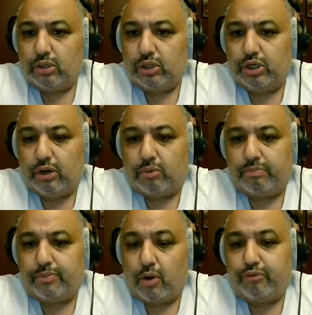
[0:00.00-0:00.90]

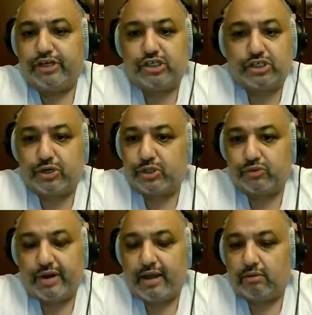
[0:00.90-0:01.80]
Bo Bridges turns
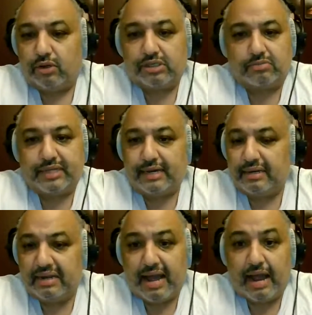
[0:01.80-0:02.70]
around, looks him dead in
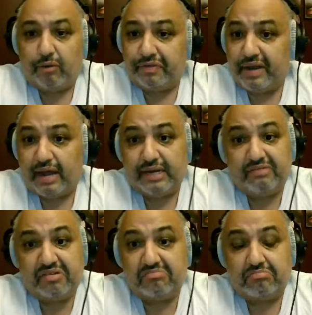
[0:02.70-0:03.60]
the eye with not
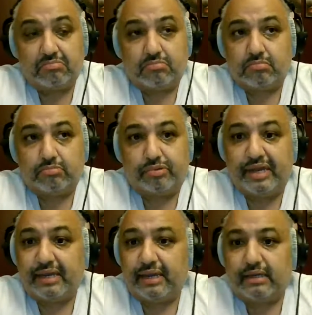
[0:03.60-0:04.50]
even
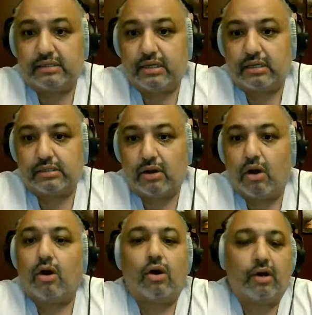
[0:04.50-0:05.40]
blinking, and says,
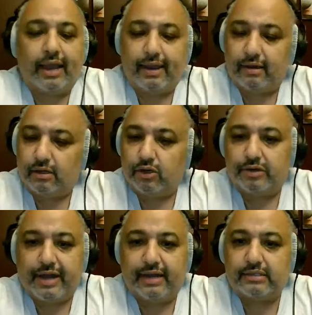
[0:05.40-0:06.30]
oh, hey, you're
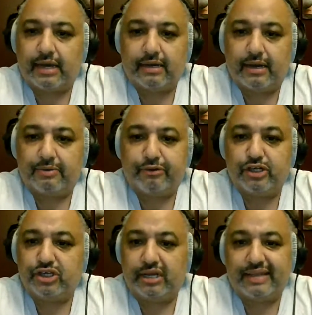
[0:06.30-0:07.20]
nice, I
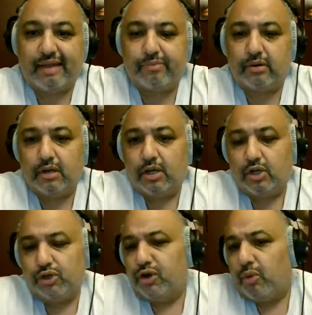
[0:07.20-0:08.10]
appreciate that, but
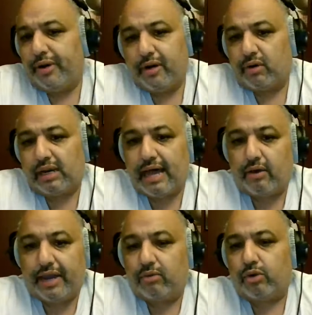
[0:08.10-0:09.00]
we don't allow
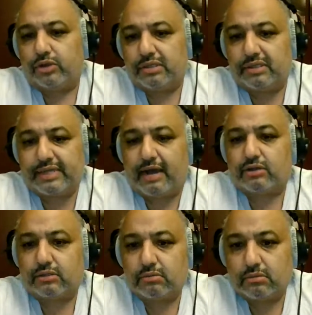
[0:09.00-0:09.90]
N words in this house.